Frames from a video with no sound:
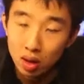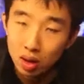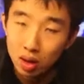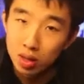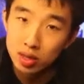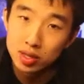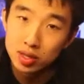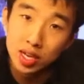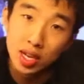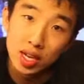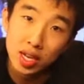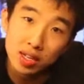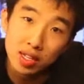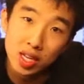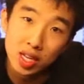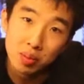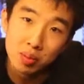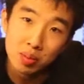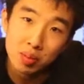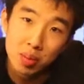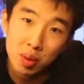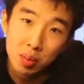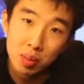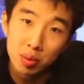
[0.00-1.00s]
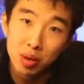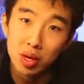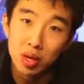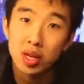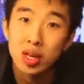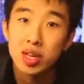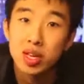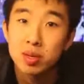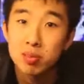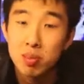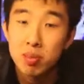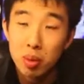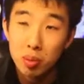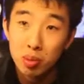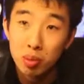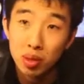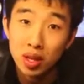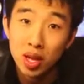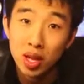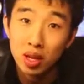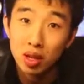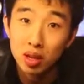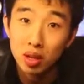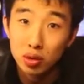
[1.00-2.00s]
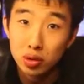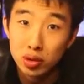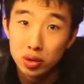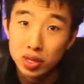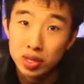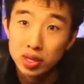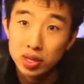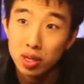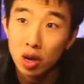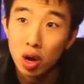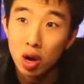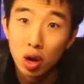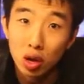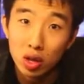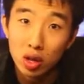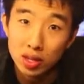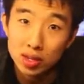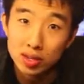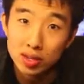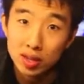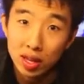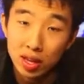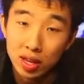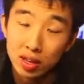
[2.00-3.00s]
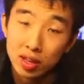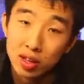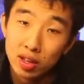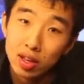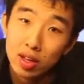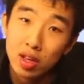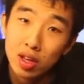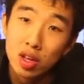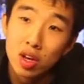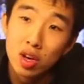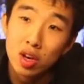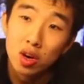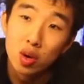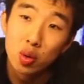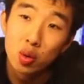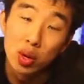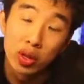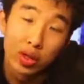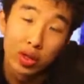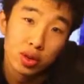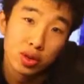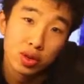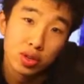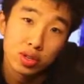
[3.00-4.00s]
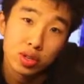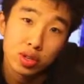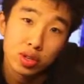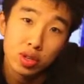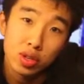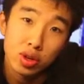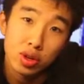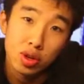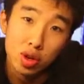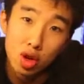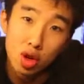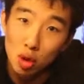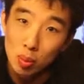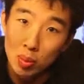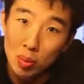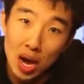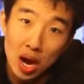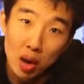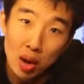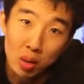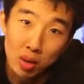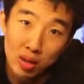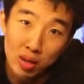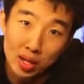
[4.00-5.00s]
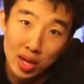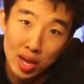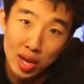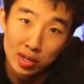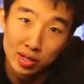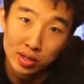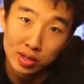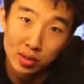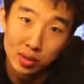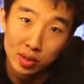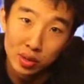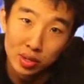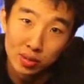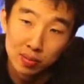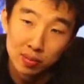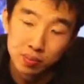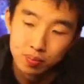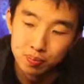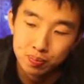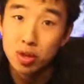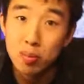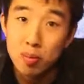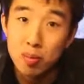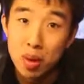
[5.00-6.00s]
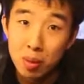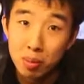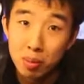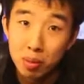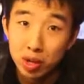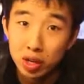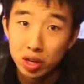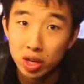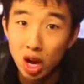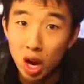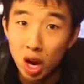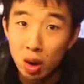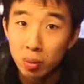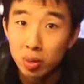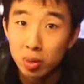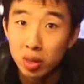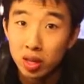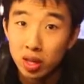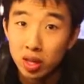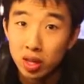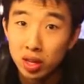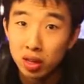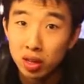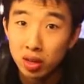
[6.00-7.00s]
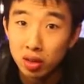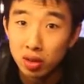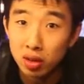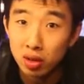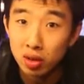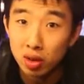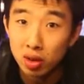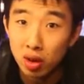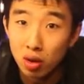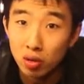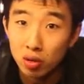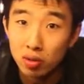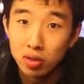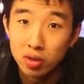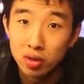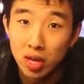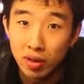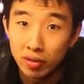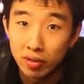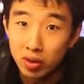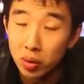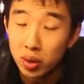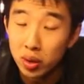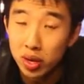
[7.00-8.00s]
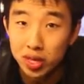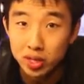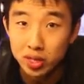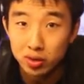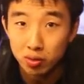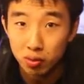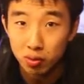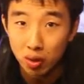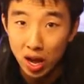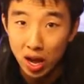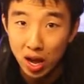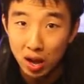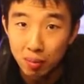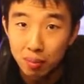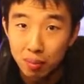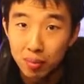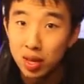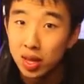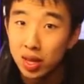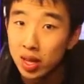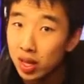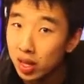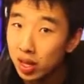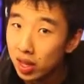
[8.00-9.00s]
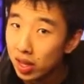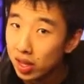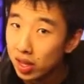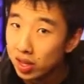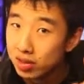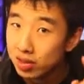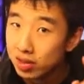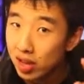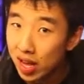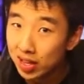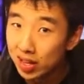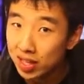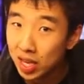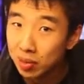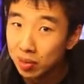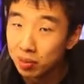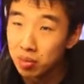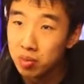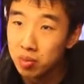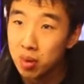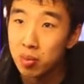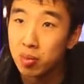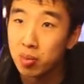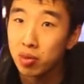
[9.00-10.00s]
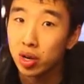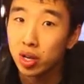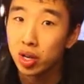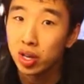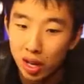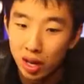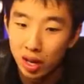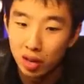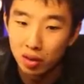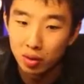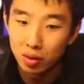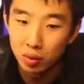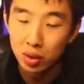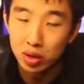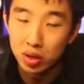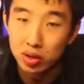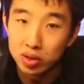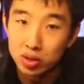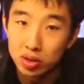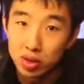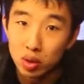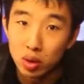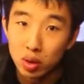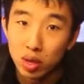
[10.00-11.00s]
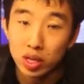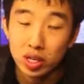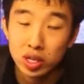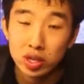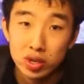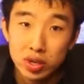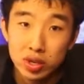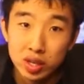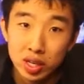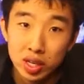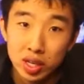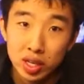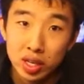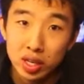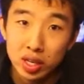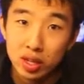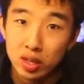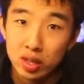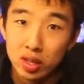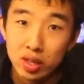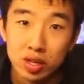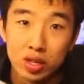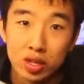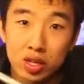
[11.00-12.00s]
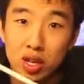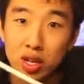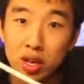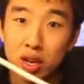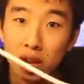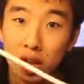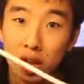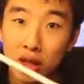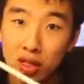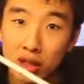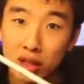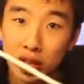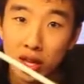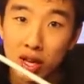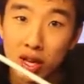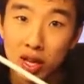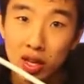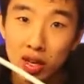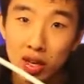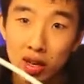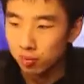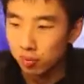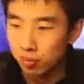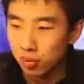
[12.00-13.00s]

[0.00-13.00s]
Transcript: The second type of memory is memory that loses all its data when there's no power attached to it. The memory commonly known to everyone as RAM is that type of memory. And when there's no electricity, there's nothing in it.